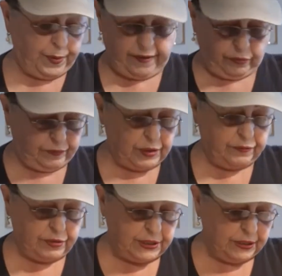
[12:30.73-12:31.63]
I've already
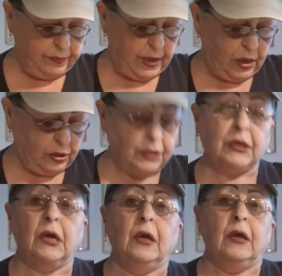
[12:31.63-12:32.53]
written about
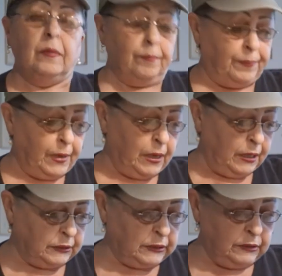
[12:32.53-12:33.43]
it,
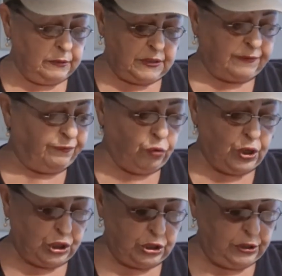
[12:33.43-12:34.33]
but
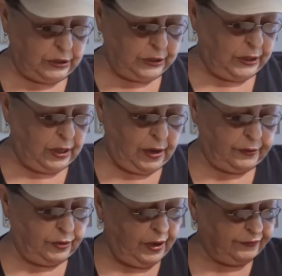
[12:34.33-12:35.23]
fortunately I
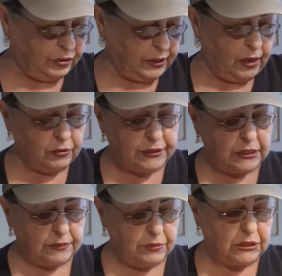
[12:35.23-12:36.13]
don't have to count
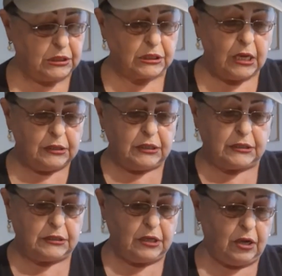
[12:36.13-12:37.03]
sesame seeds. This
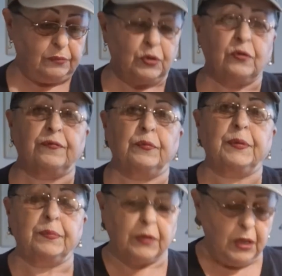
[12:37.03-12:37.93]
is done, beautiful
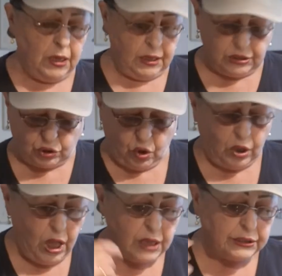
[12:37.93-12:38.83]
people. It's
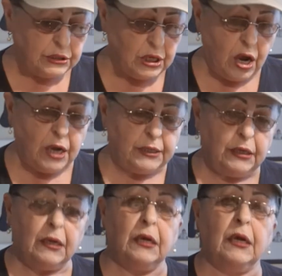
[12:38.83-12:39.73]
all
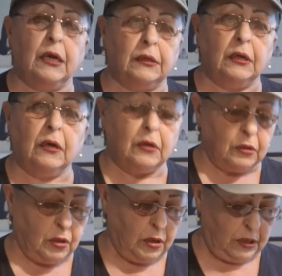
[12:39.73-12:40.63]
done and
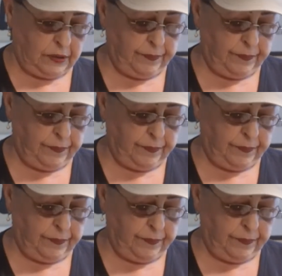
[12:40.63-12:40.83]
gone.